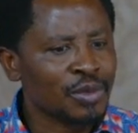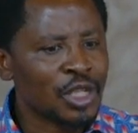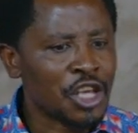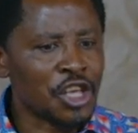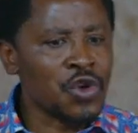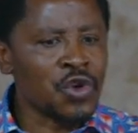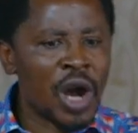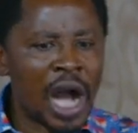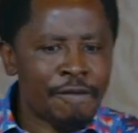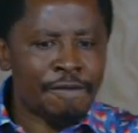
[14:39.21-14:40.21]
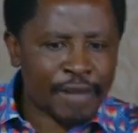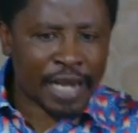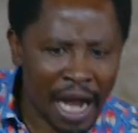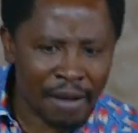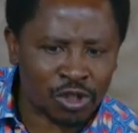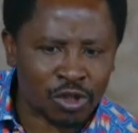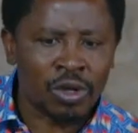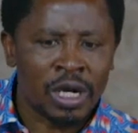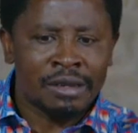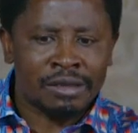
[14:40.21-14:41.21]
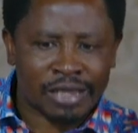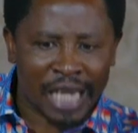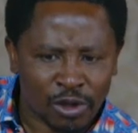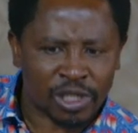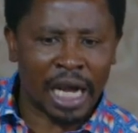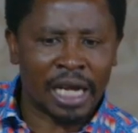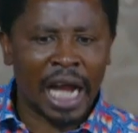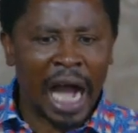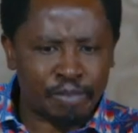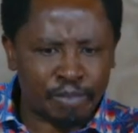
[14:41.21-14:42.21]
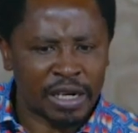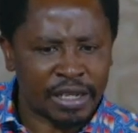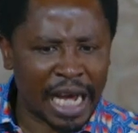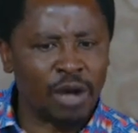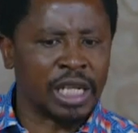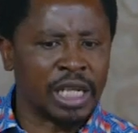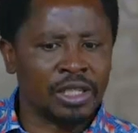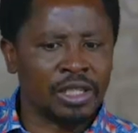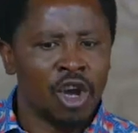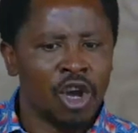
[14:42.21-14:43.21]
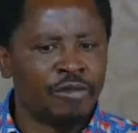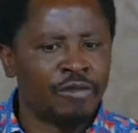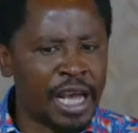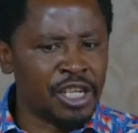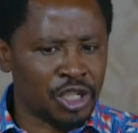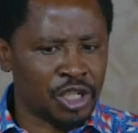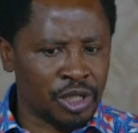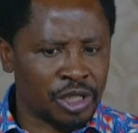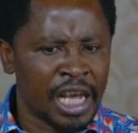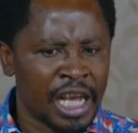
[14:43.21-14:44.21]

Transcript: You have come to thousands upon thousands of angels